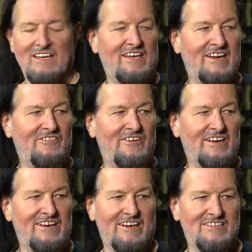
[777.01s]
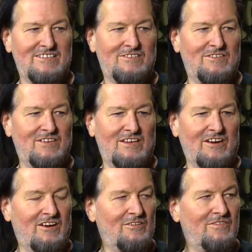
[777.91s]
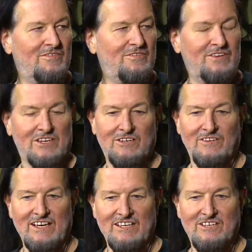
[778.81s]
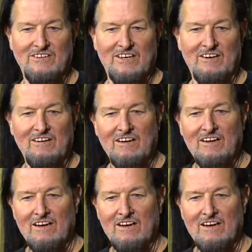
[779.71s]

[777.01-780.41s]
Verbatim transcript: they didn't want us, you know, filtering into their